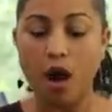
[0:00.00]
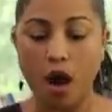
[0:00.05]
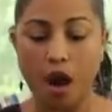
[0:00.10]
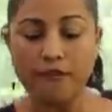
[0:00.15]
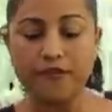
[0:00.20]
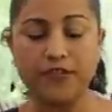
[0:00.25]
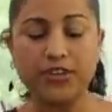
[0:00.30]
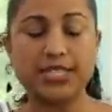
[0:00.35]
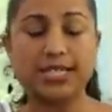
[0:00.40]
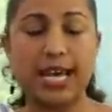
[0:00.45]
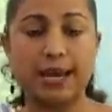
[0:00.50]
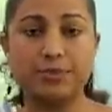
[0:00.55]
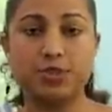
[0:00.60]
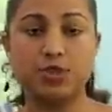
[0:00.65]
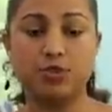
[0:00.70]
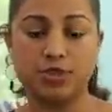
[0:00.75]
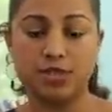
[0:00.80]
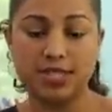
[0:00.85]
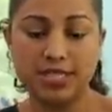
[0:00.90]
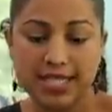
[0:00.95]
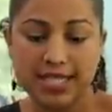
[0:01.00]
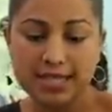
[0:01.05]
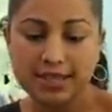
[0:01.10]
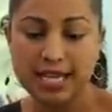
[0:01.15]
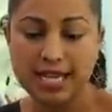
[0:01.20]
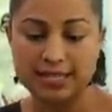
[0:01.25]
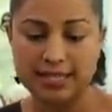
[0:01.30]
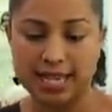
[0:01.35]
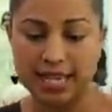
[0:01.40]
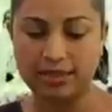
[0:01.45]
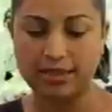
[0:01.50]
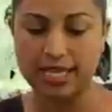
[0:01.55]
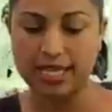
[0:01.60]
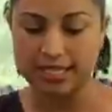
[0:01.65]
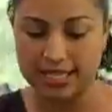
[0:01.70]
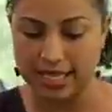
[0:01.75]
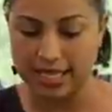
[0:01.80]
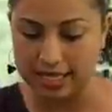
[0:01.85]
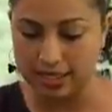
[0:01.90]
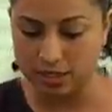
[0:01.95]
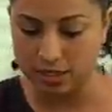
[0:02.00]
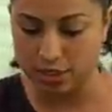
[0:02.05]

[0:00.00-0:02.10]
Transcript: oftentimes you'll see things like this in